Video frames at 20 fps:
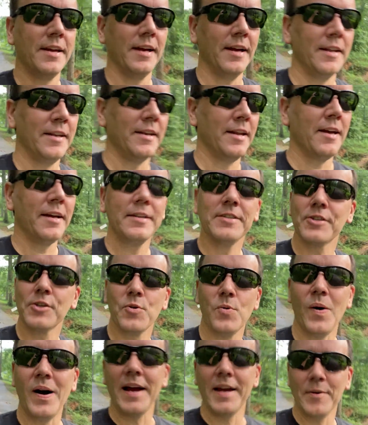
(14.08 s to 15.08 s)
a nice
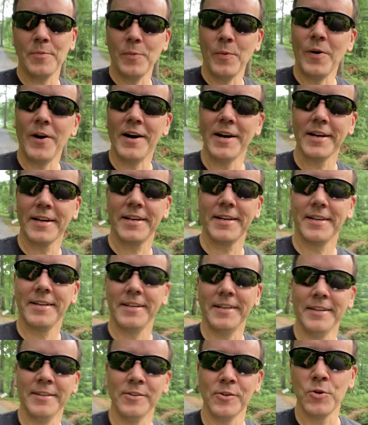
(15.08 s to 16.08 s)
quiet walk
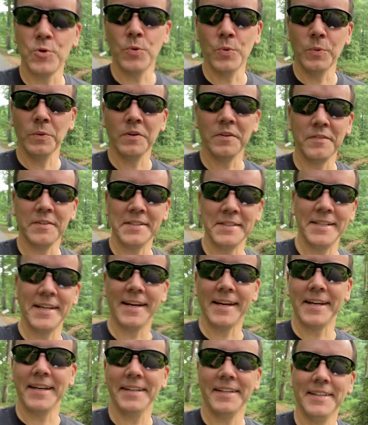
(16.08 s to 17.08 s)
in the cool of the
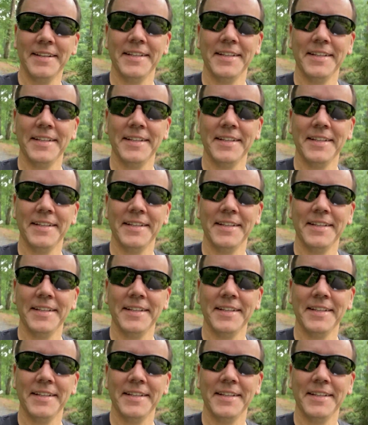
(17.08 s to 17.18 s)
day.